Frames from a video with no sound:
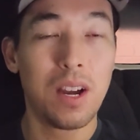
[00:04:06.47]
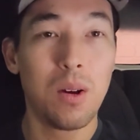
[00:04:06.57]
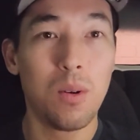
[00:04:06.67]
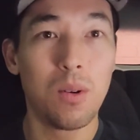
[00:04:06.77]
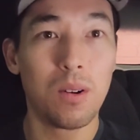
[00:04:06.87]

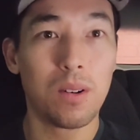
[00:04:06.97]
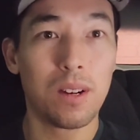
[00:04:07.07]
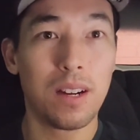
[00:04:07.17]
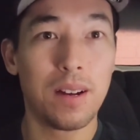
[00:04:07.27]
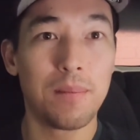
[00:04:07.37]
or
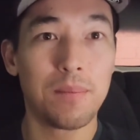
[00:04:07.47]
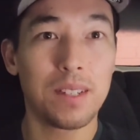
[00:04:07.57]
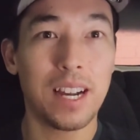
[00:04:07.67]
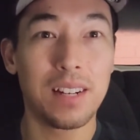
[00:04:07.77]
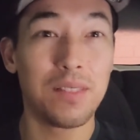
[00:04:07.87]

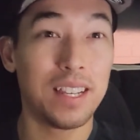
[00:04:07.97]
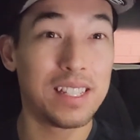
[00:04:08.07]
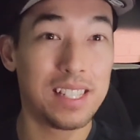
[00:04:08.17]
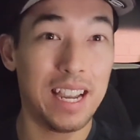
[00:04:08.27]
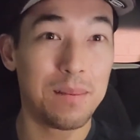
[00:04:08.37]
kind of like
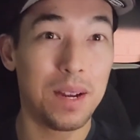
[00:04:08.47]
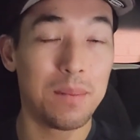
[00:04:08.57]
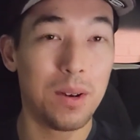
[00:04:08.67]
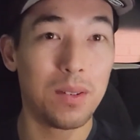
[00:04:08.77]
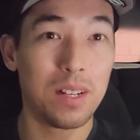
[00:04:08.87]
standby
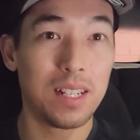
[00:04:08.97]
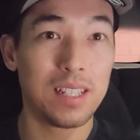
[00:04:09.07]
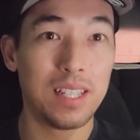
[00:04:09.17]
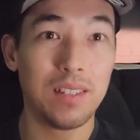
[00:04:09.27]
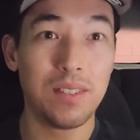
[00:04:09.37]
mode on a
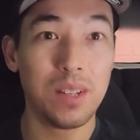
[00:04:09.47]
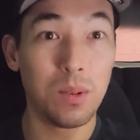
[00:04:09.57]
TV,